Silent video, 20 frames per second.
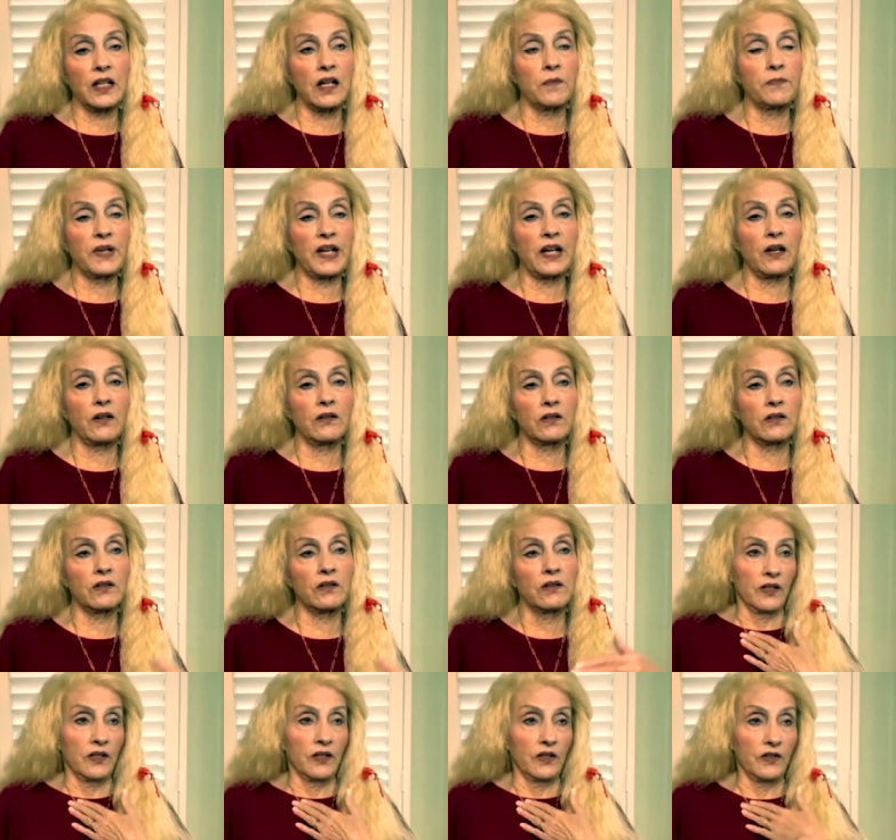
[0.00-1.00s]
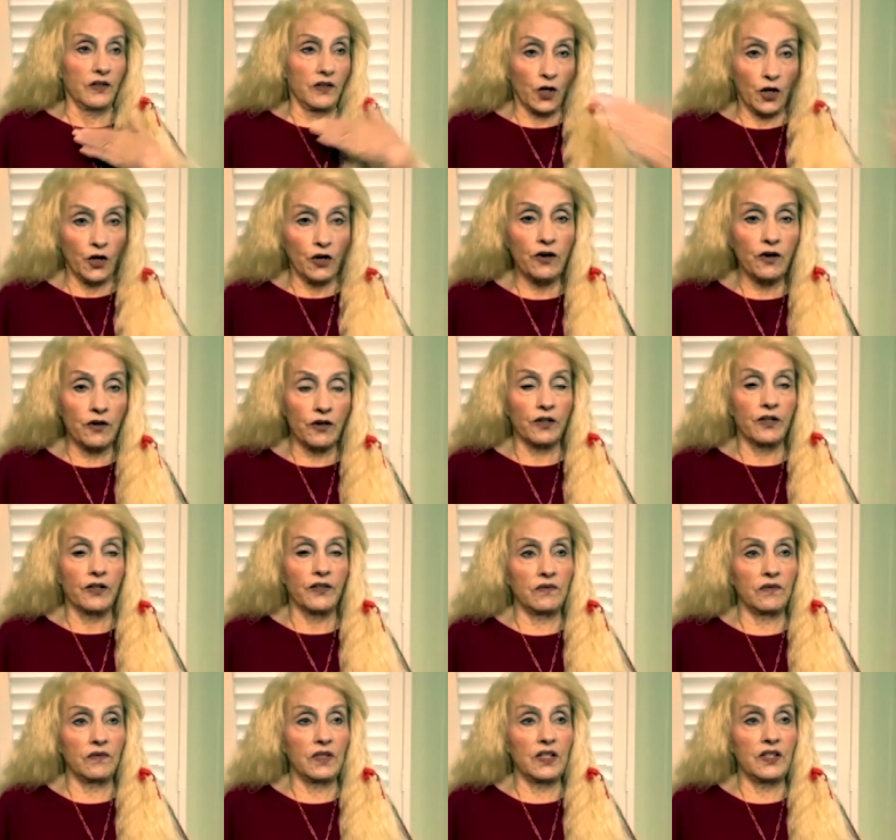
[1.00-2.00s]
about her?
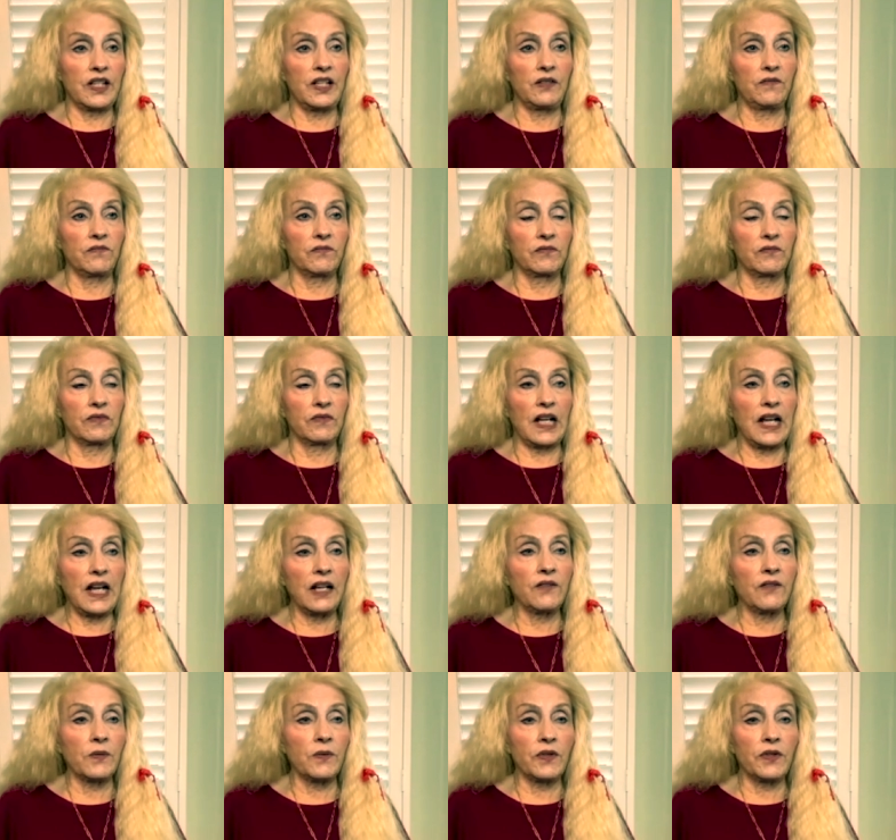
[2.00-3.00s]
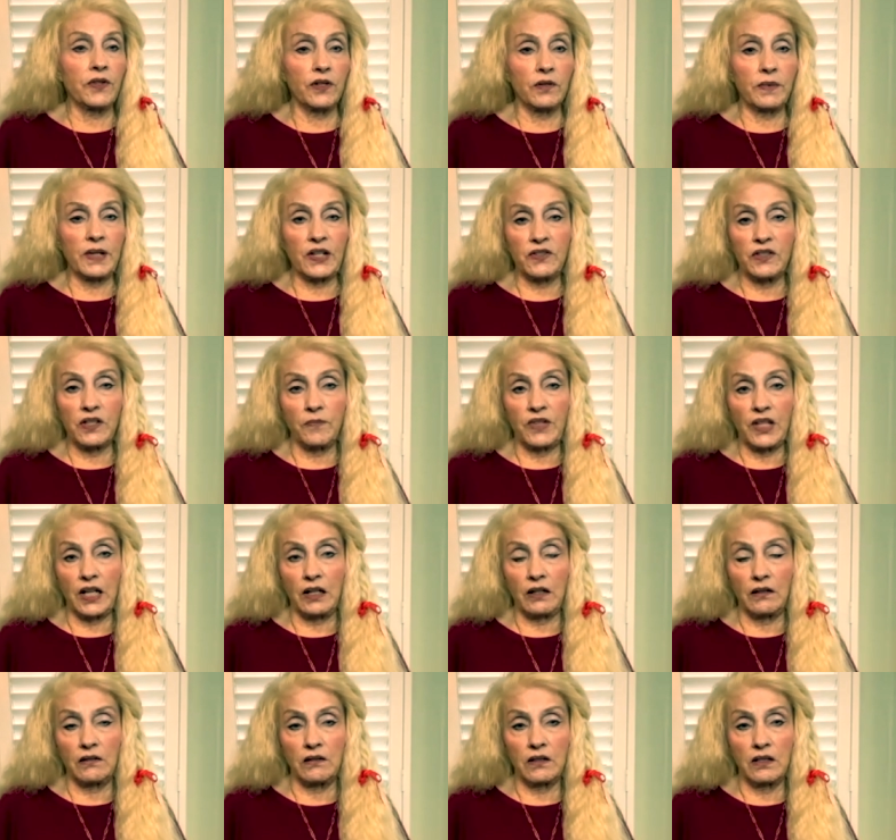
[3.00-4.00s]
Is he angry with her about something?
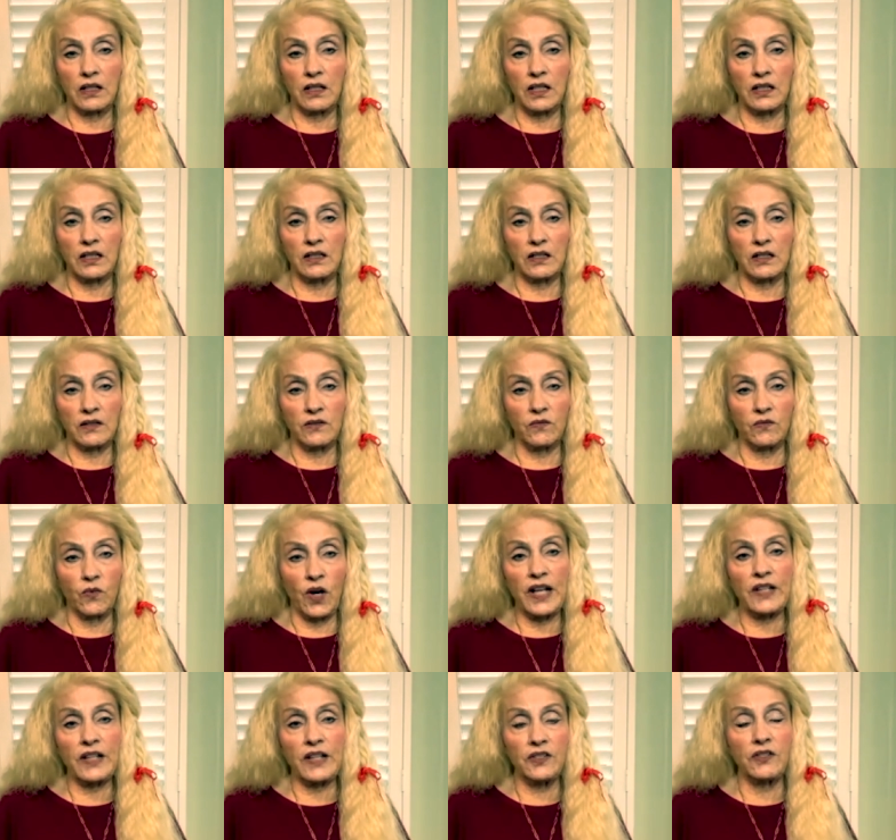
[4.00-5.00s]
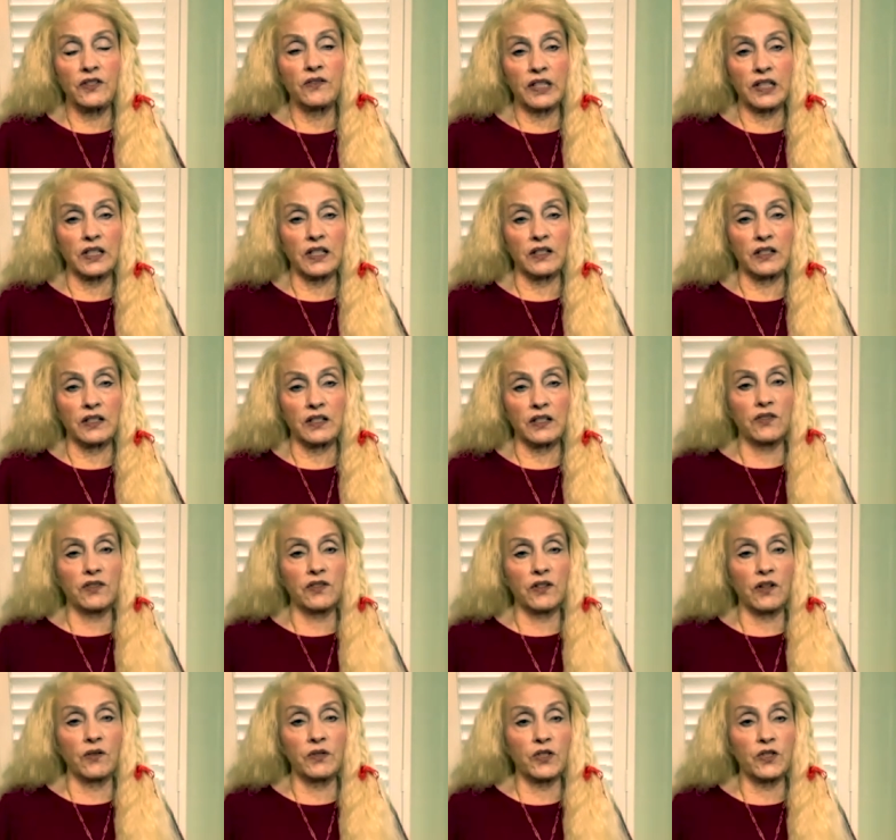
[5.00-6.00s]
uh, why is he doing this? There's
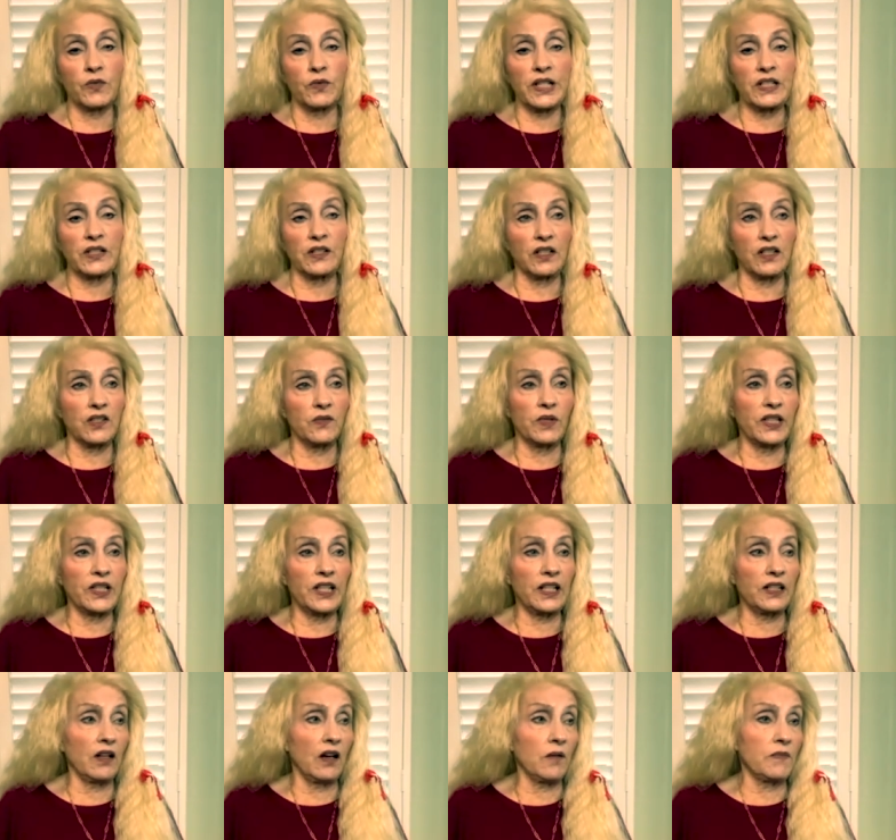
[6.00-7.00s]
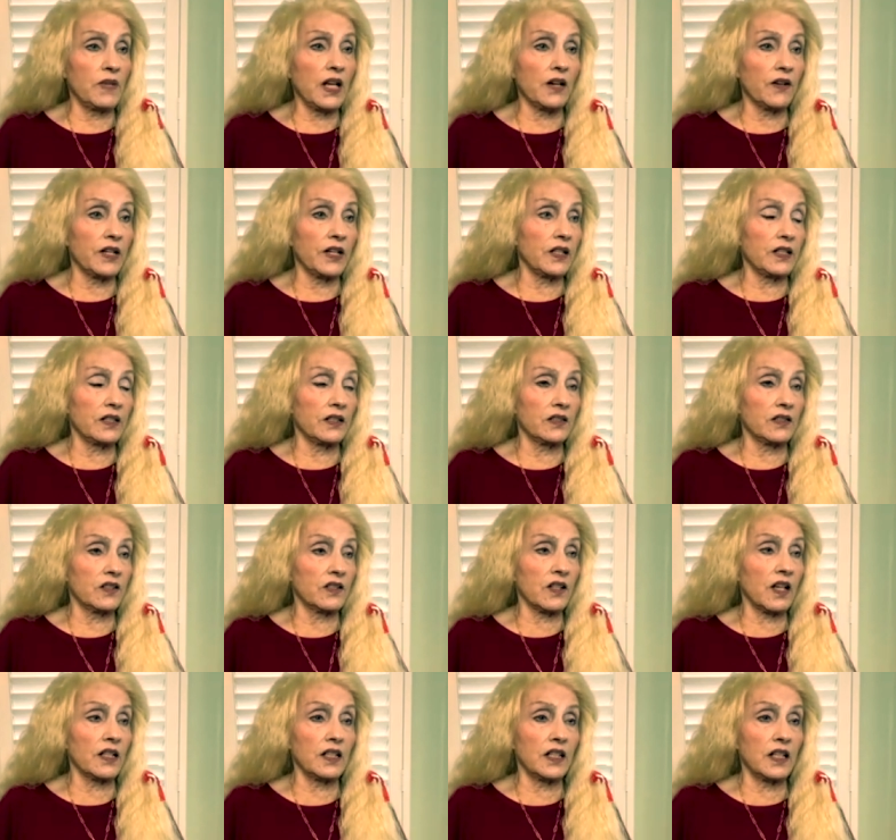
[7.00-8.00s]
always a reason. Because when they got married, they
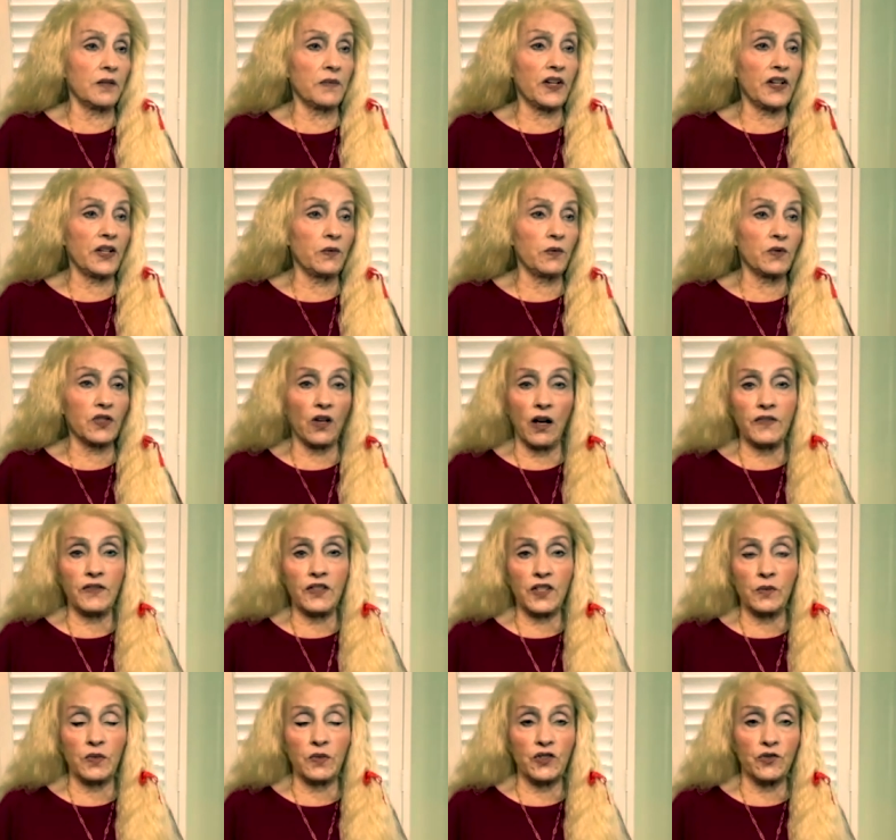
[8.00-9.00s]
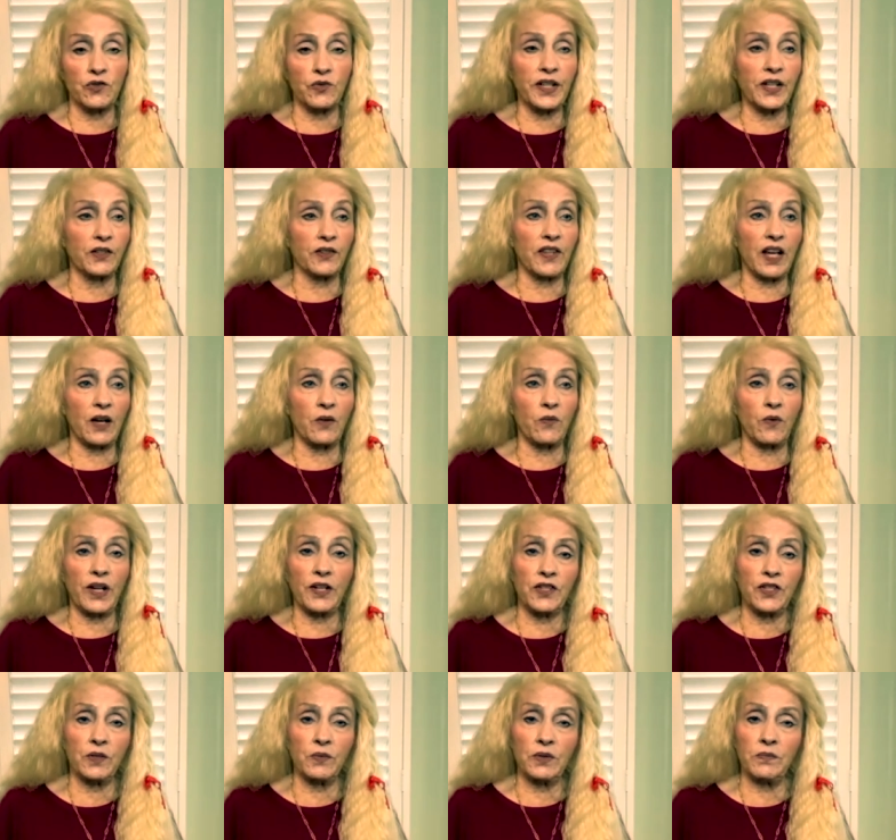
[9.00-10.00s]
decided to get married. He was obviously wasn't treating her that way, or
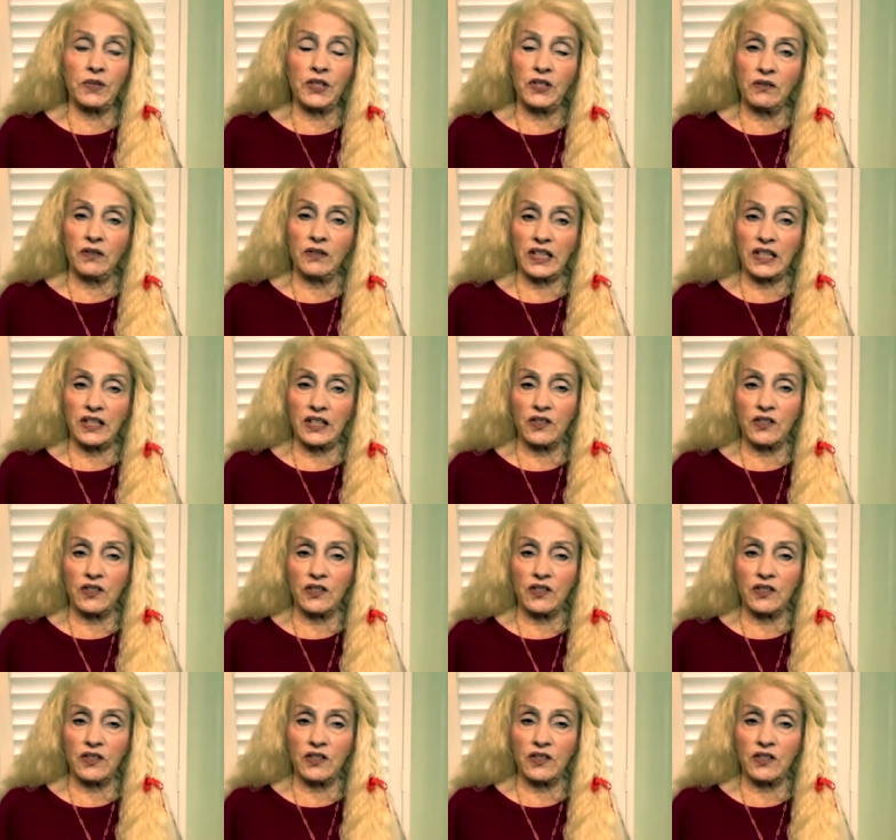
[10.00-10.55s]
she wouldn't be doing it.